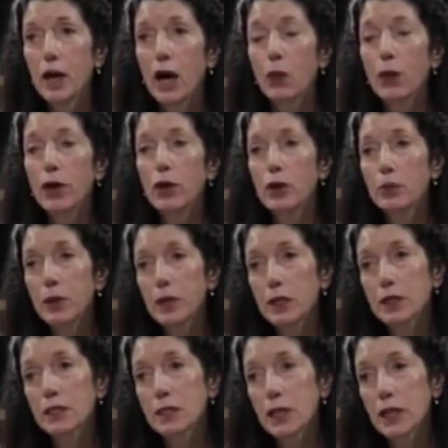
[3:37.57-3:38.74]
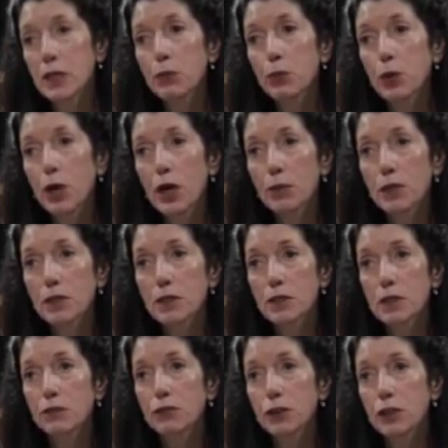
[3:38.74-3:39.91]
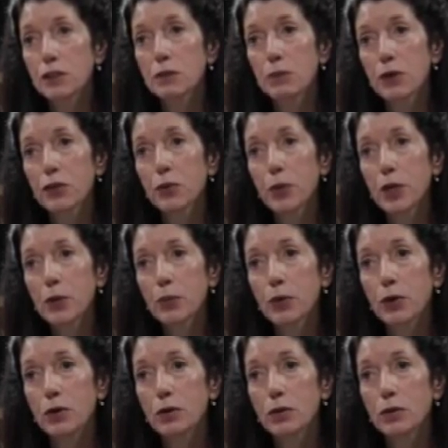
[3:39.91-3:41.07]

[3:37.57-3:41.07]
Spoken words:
I want you to make the same promise in front of some other people.